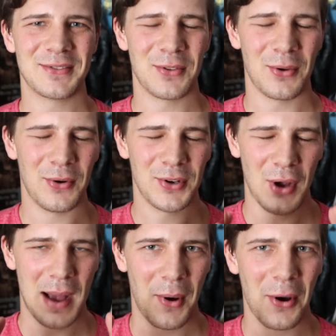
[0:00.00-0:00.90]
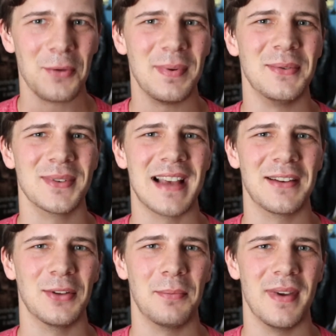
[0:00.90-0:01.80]
So the audio, I'm hoping, will
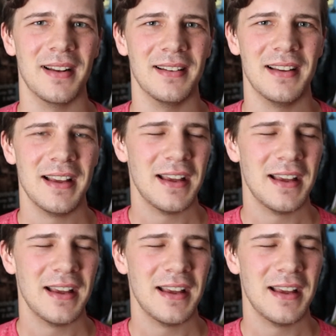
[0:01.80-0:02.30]
sound a lot better.